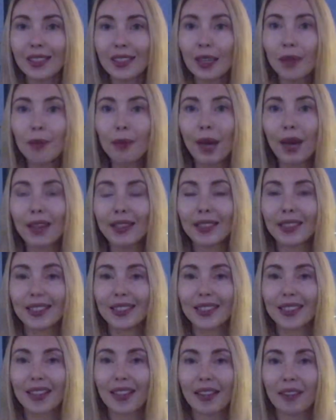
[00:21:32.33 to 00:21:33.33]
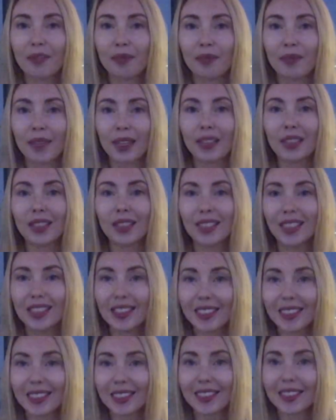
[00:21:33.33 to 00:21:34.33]
some nice
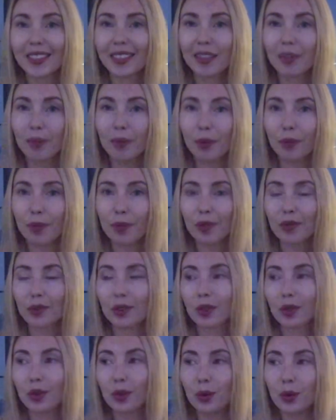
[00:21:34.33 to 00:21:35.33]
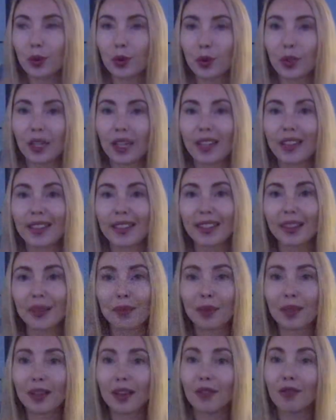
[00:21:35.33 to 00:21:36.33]
interesting people with who you can like
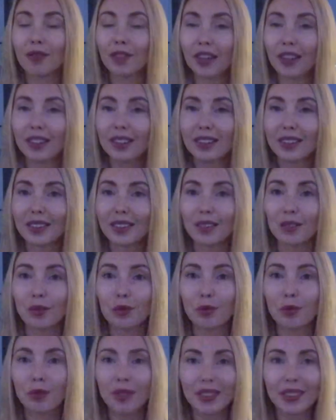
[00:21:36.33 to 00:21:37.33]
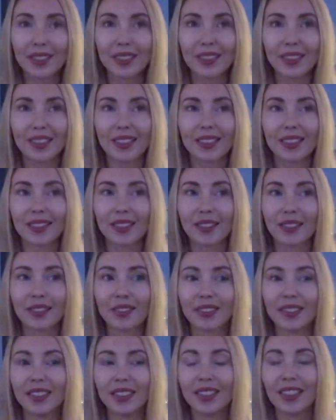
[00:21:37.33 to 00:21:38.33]
become friends, do business. So
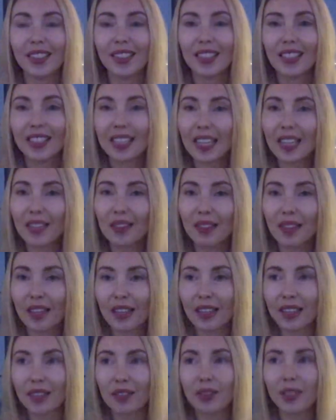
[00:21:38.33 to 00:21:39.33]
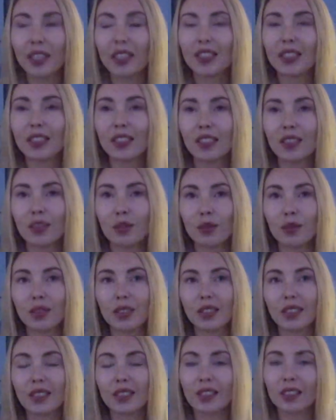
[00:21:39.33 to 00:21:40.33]
yeah, you kind of get into
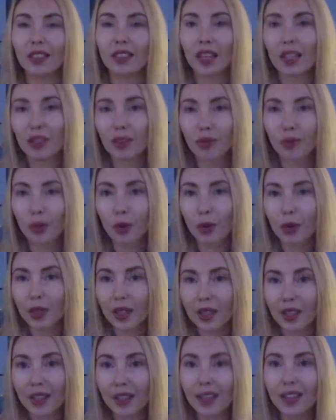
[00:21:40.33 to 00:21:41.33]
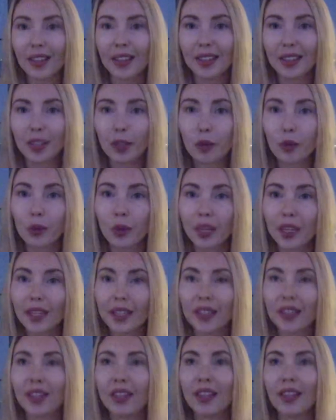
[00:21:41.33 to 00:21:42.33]
this networking in a
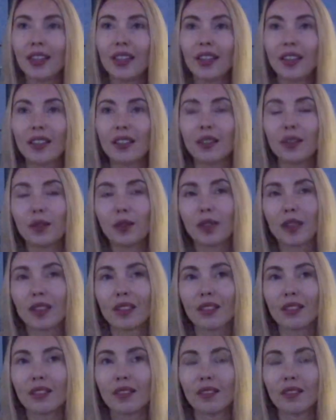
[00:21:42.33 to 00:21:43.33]
way, and you can